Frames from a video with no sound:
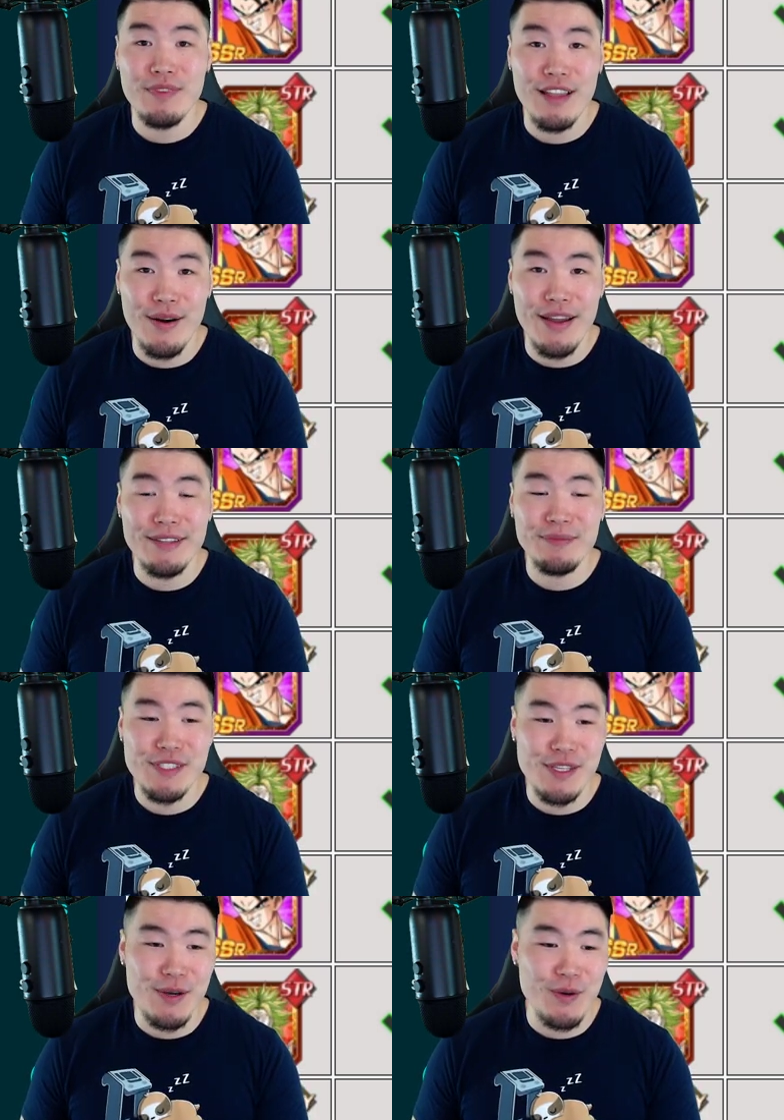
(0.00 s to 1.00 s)
All right,
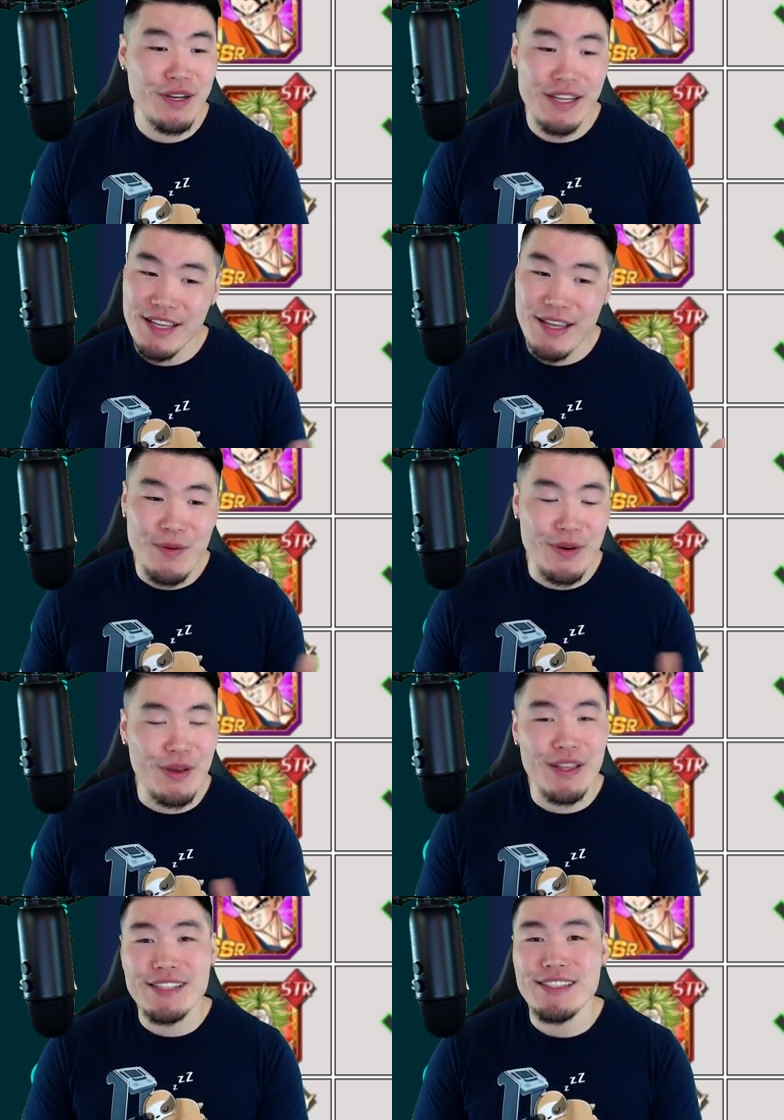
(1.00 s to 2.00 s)
so with all
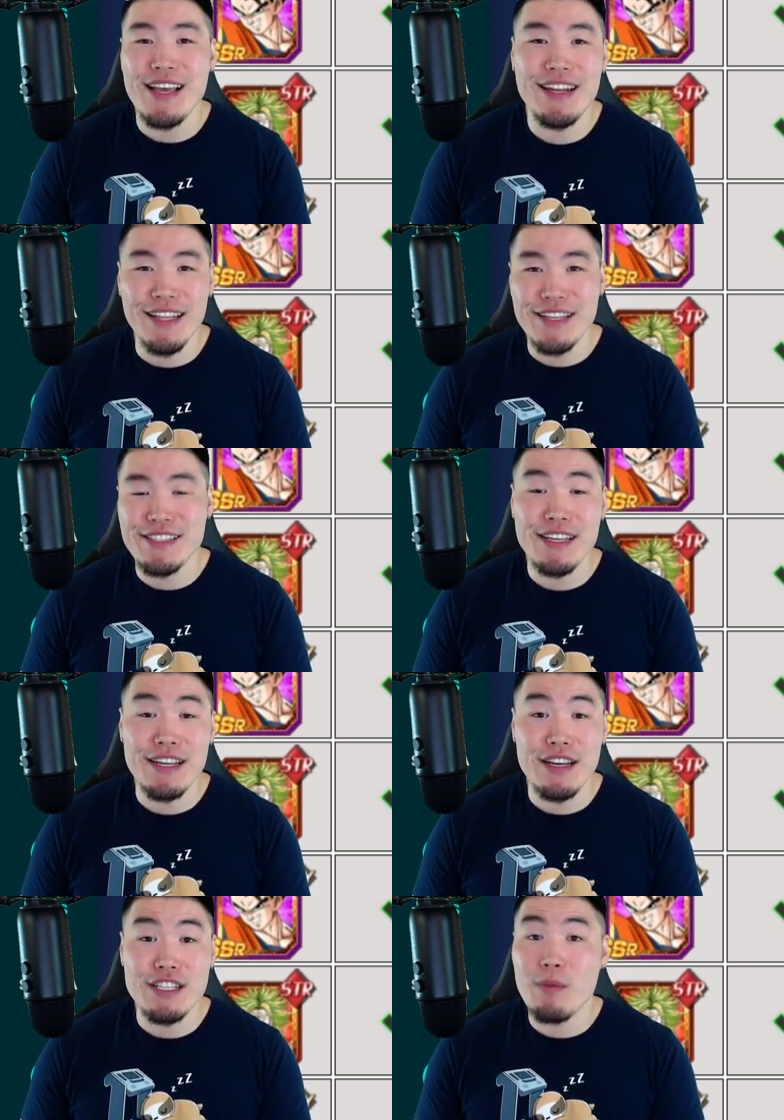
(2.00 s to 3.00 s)
that said, let's
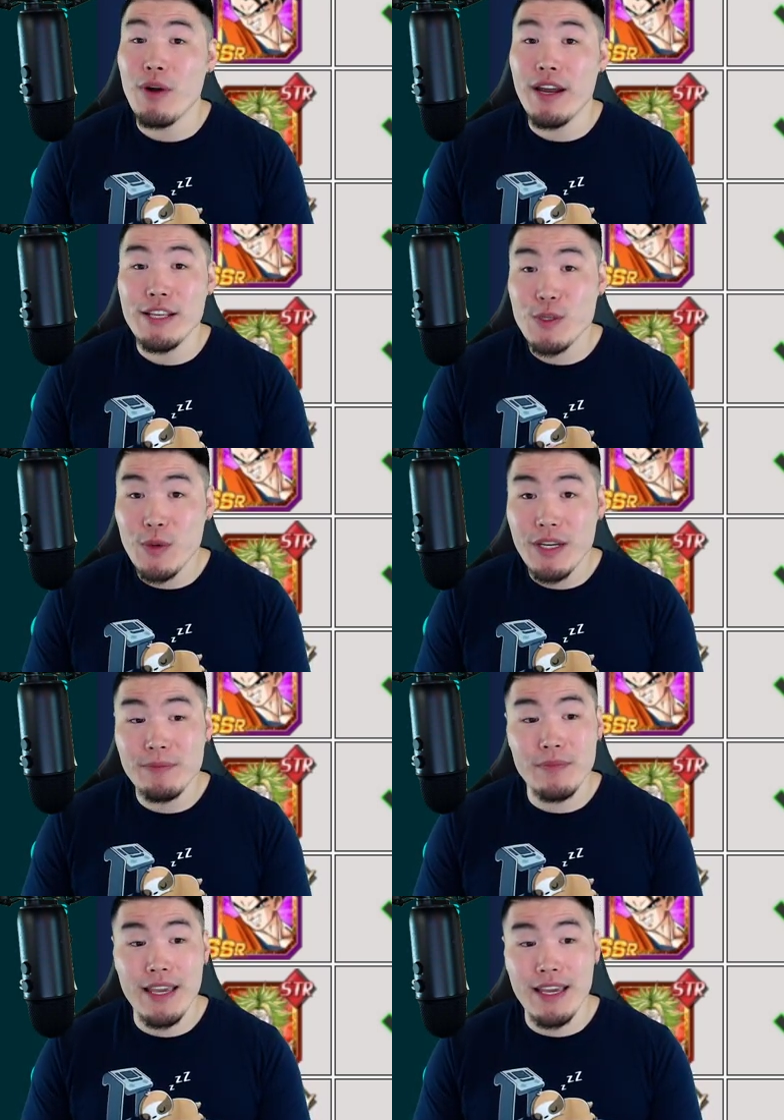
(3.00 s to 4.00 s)
uh, jump right into it.
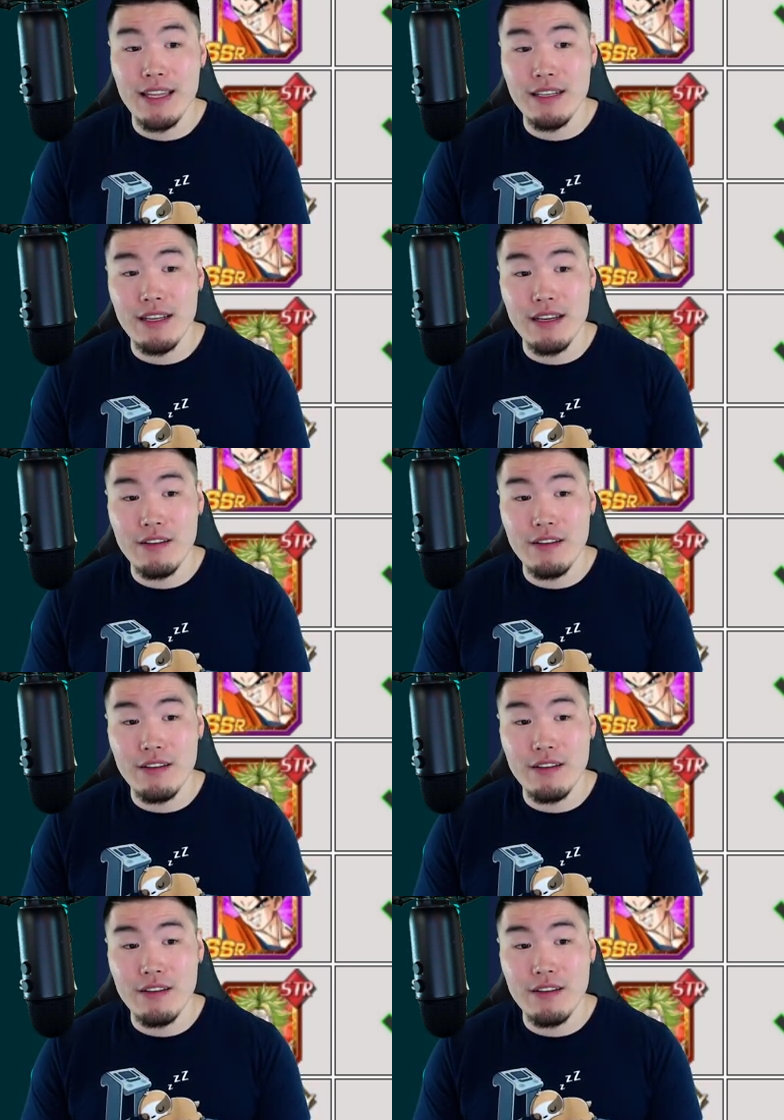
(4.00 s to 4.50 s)
And uh,